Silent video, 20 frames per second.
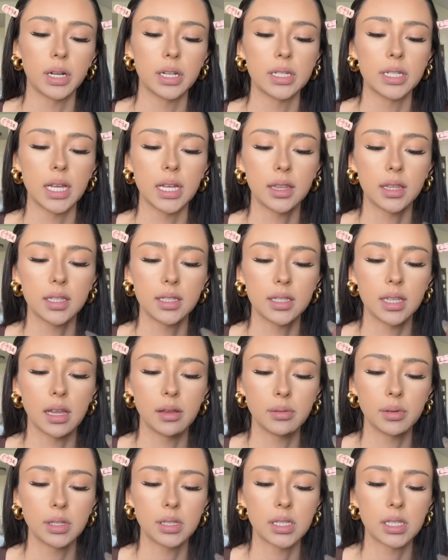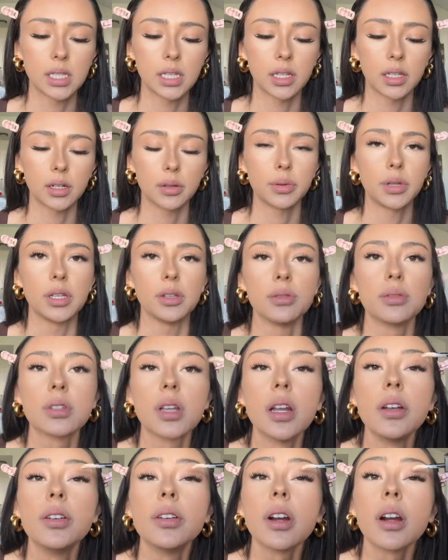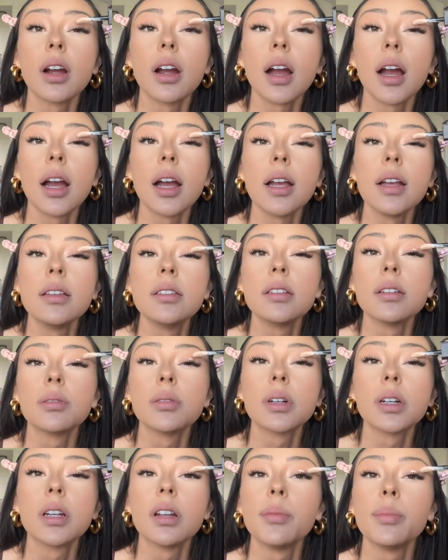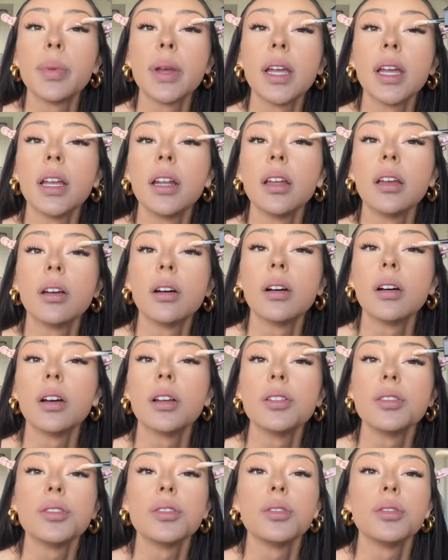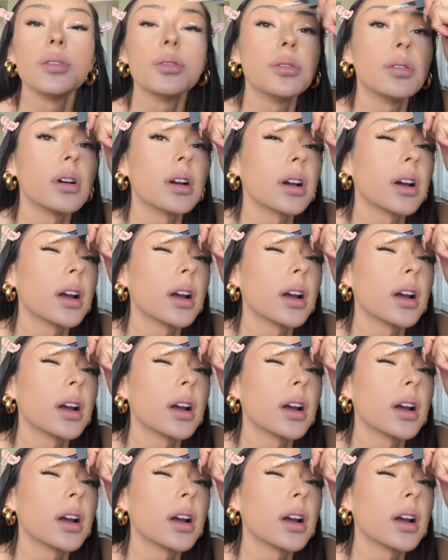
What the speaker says: take the same concealer we used under our eyes and we're gonna paint it onto our